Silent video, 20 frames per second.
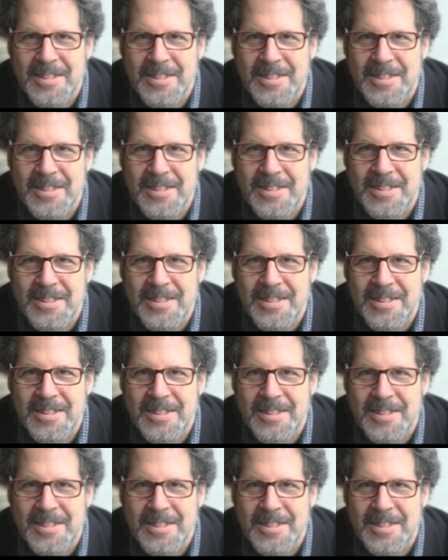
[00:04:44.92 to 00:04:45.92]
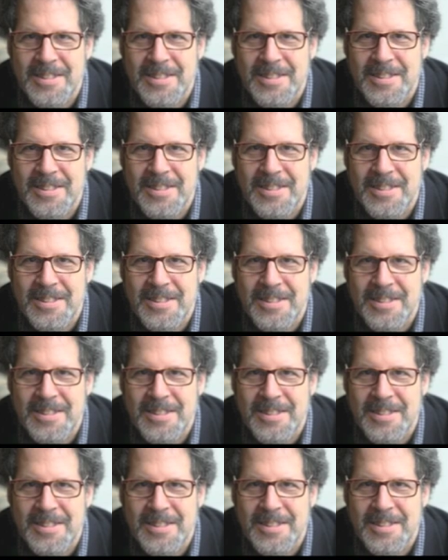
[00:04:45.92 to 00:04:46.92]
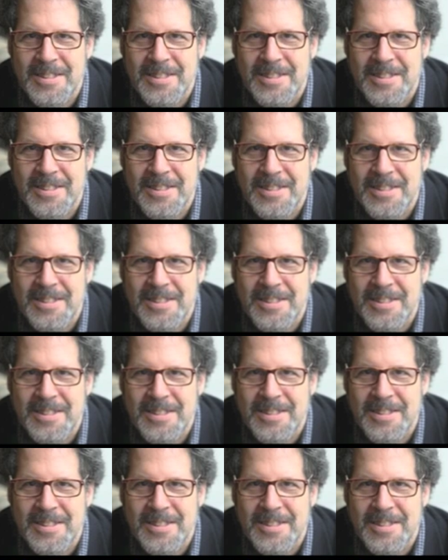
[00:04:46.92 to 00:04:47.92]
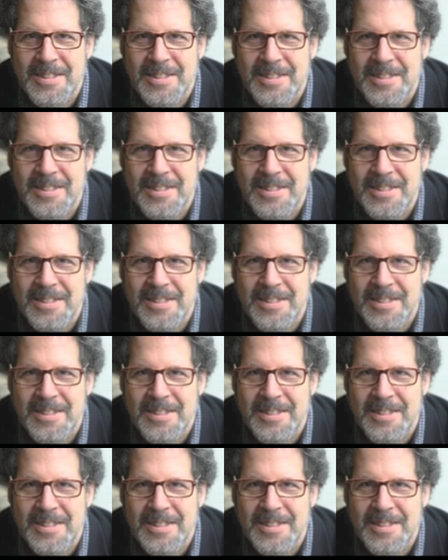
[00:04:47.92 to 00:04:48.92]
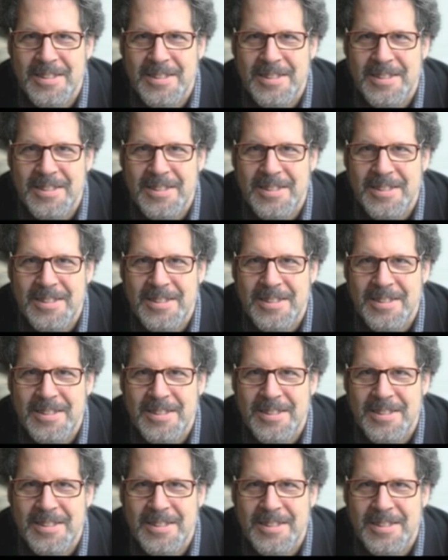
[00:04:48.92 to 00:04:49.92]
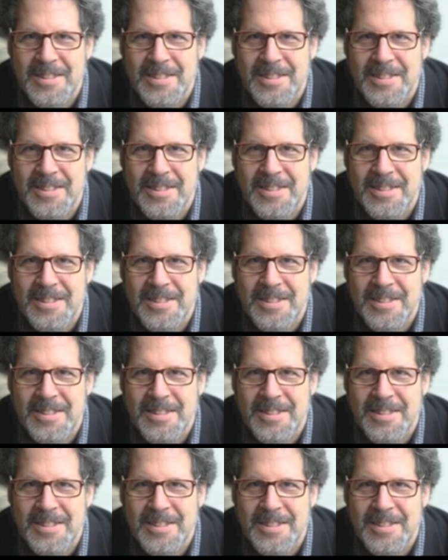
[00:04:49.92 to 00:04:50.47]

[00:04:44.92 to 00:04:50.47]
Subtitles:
[no speech]